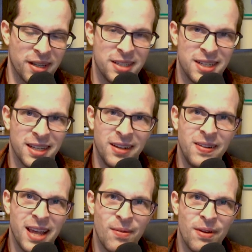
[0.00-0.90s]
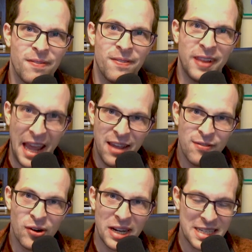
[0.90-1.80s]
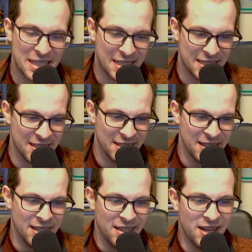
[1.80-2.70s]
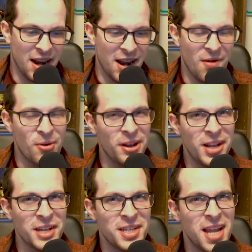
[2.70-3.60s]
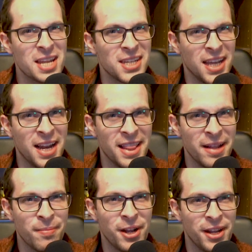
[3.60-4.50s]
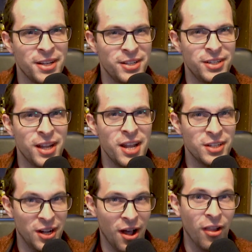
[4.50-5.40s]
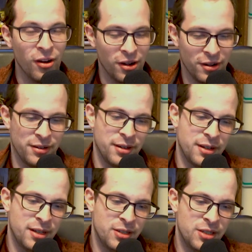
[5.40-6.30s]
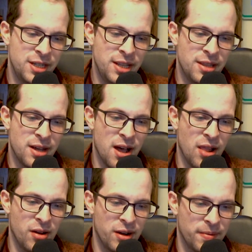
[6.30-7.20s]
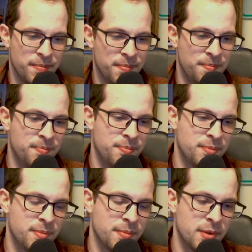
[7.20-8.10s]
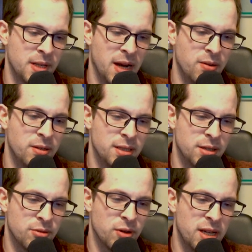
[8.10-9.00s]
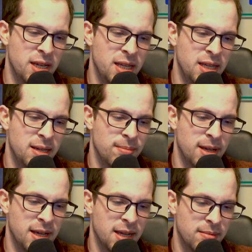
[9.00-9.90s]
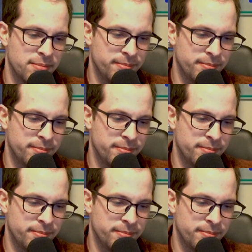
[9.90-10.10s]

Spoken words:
It's like, okay, what flavor is it? No, it doesn't taste like anything, but it's a color. Just eat the color. That cookies and cream, man.